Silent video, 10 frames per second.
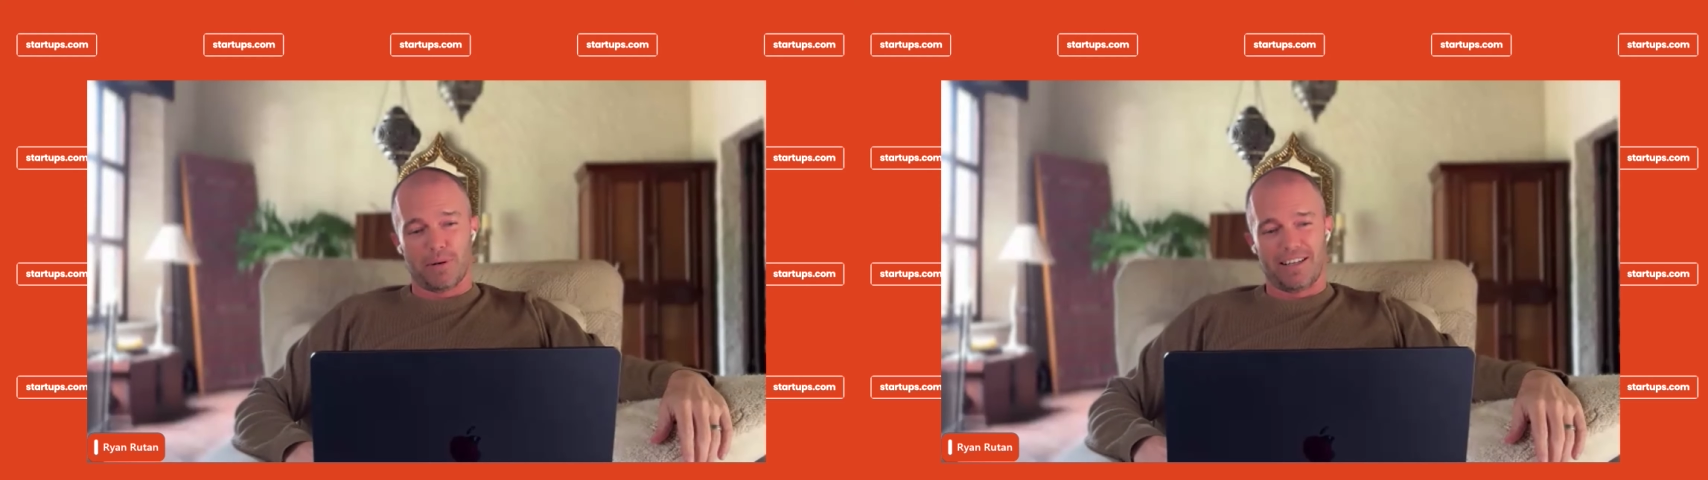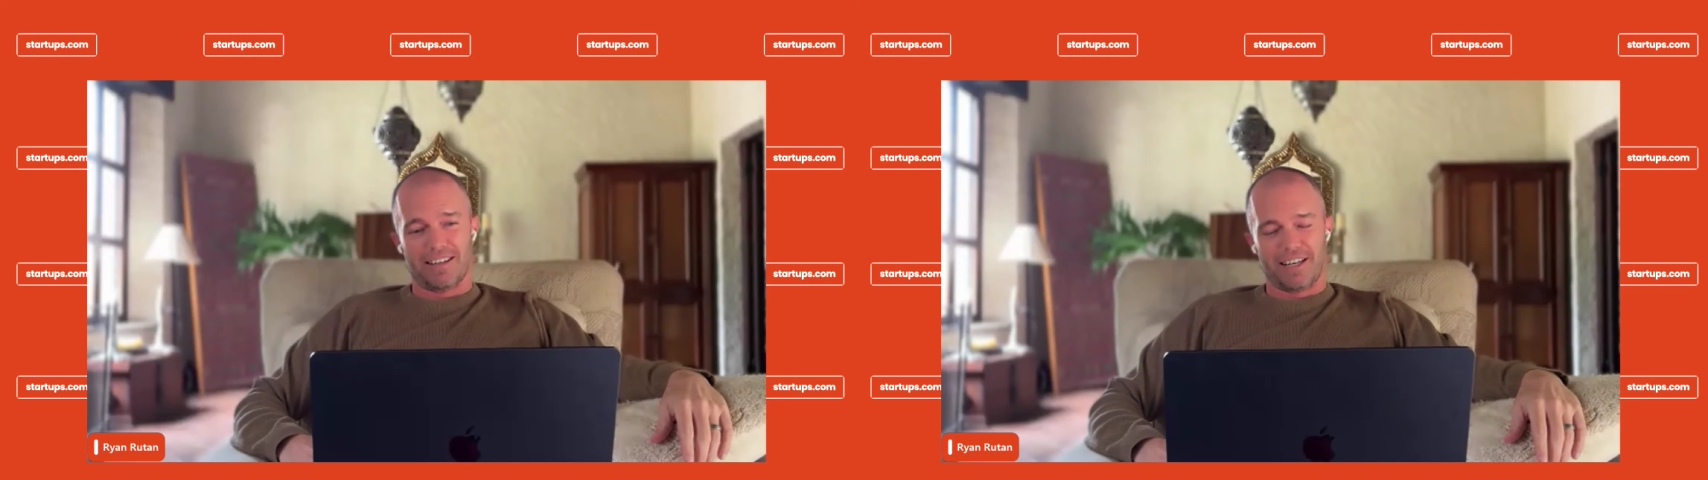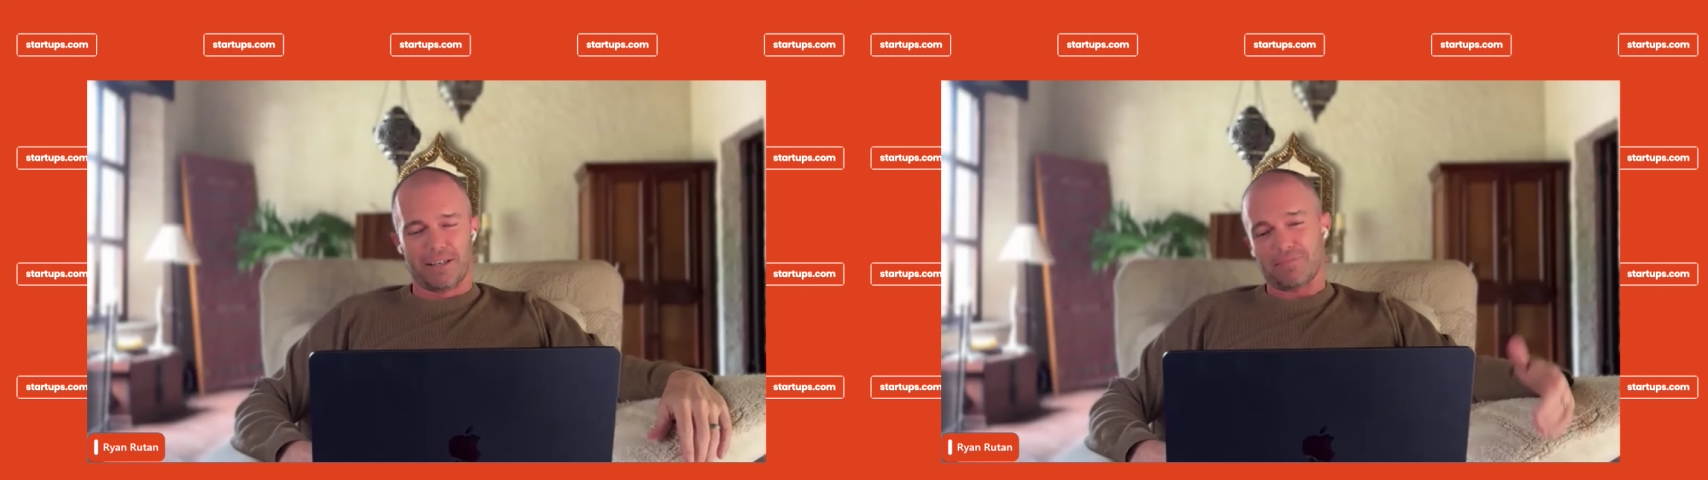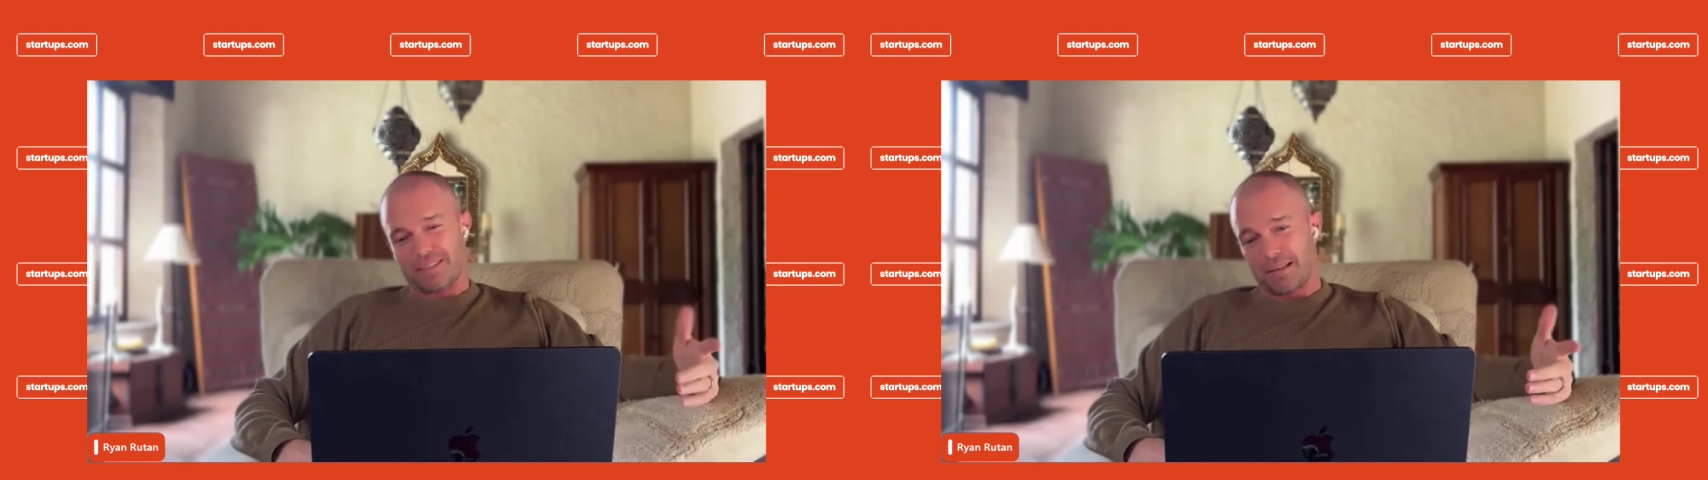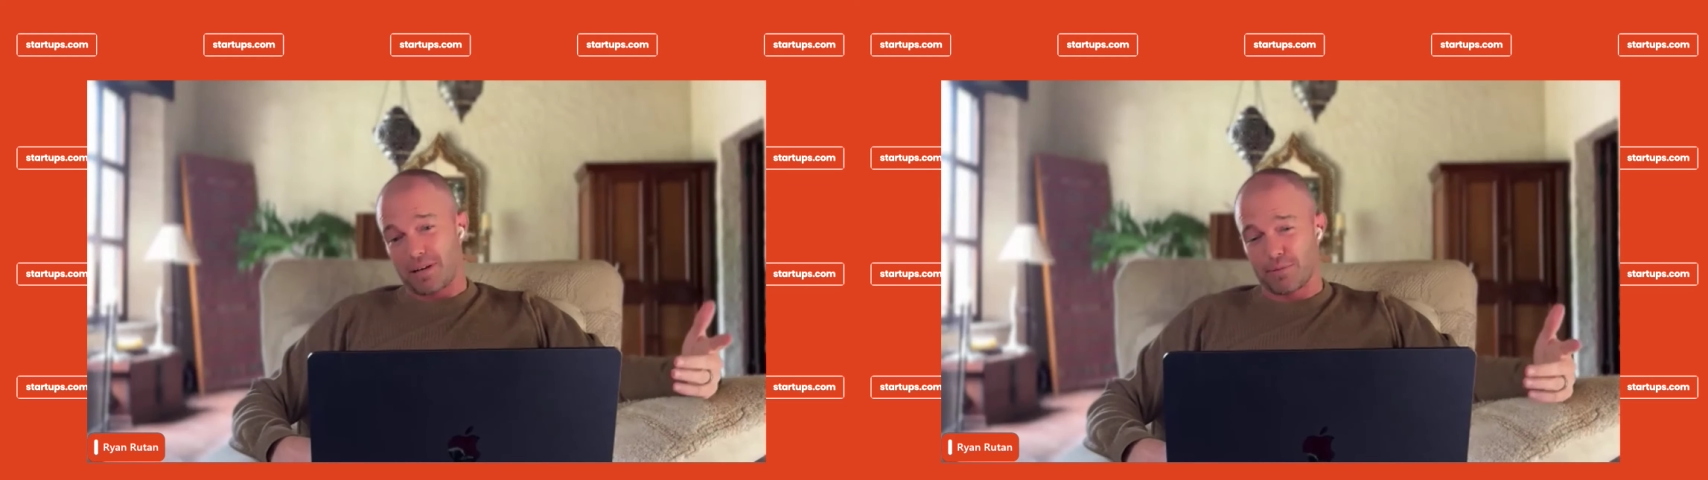but um,
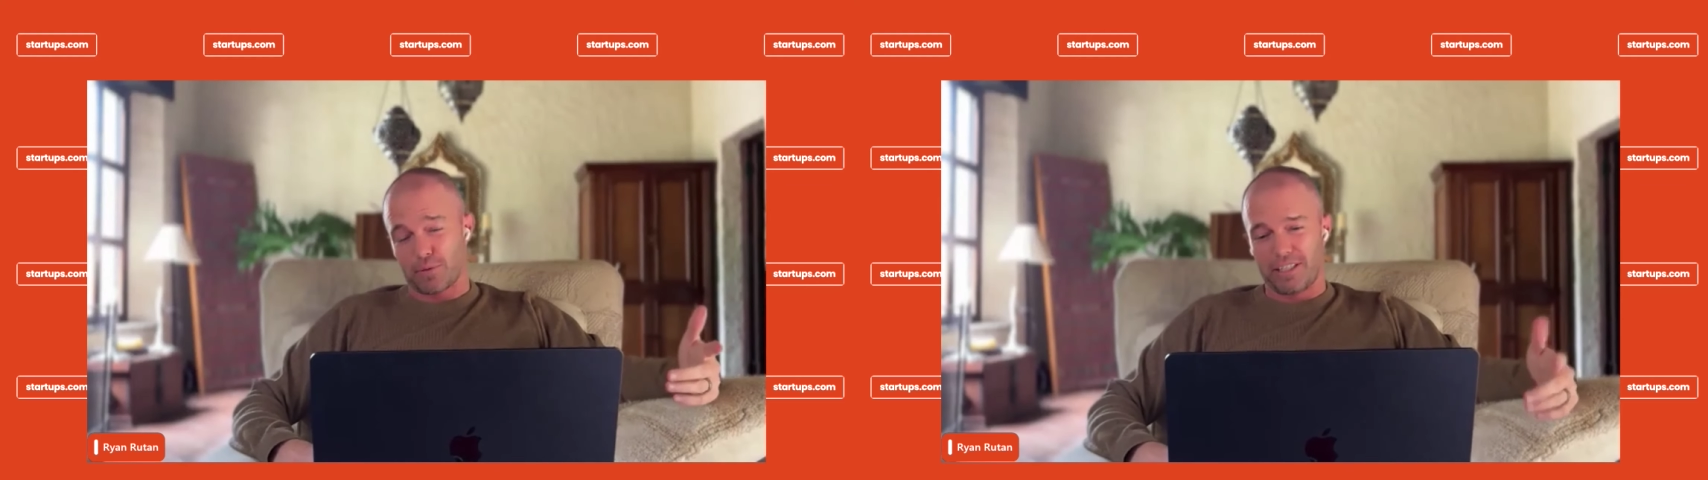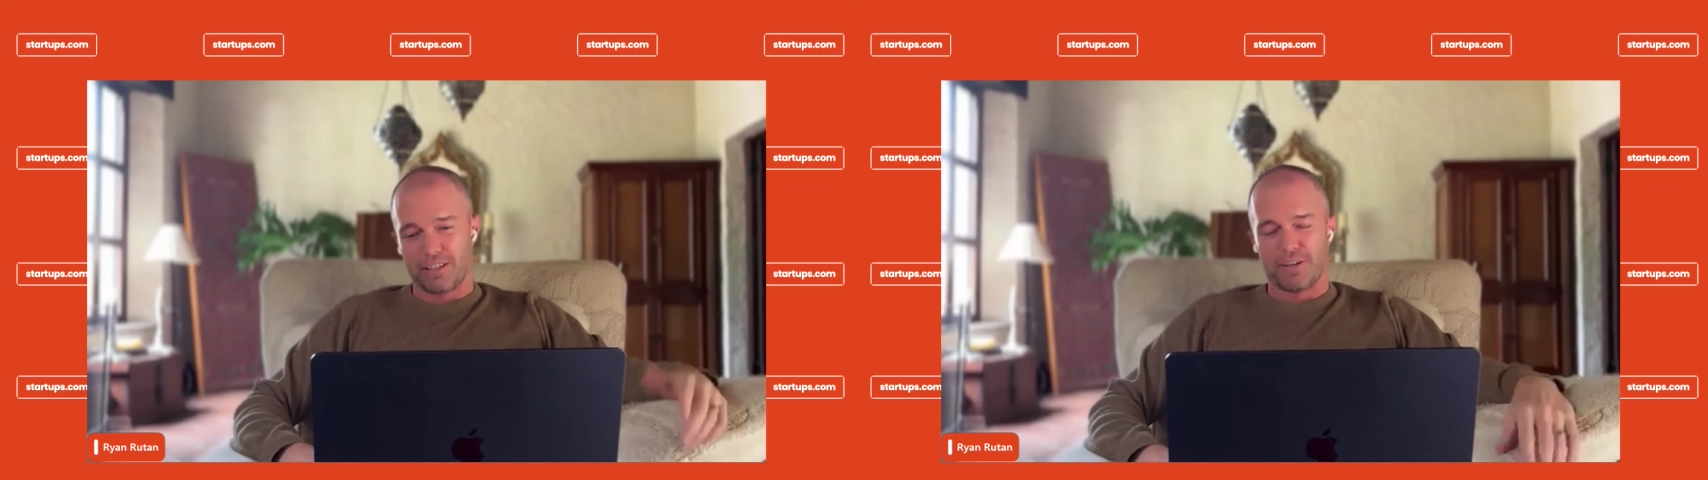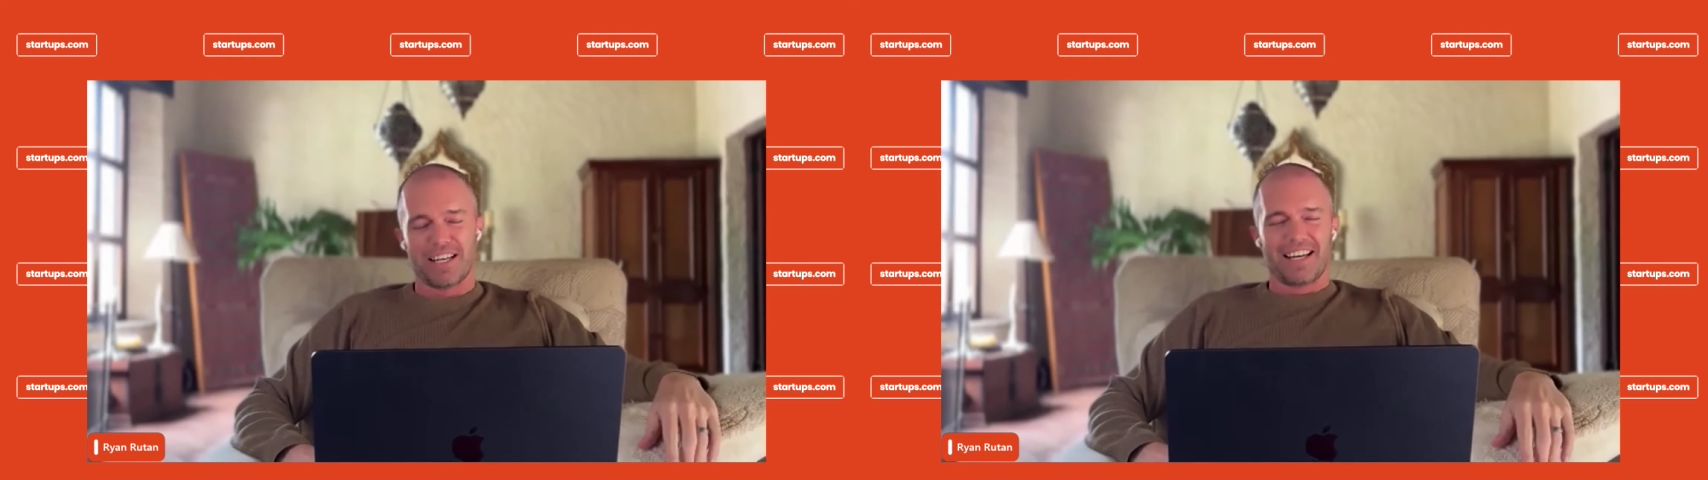sometimes we do.